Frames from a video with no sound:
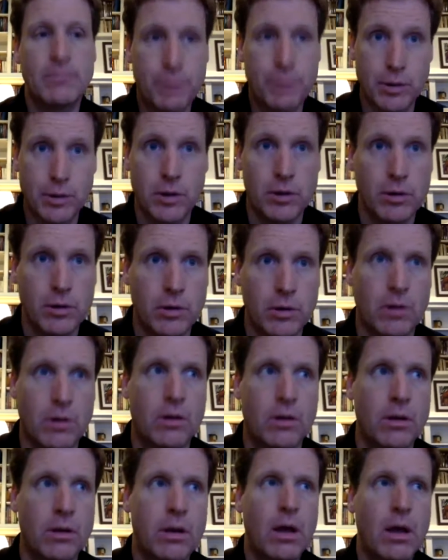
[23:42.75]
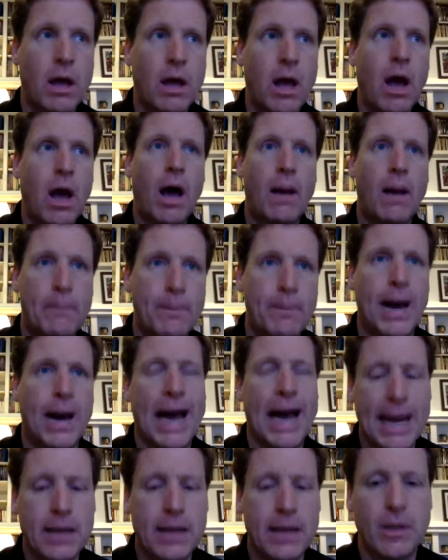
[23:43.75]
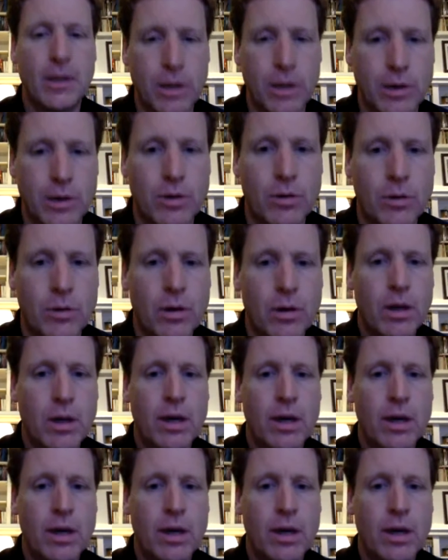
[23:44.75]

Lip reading: plural, abide in you,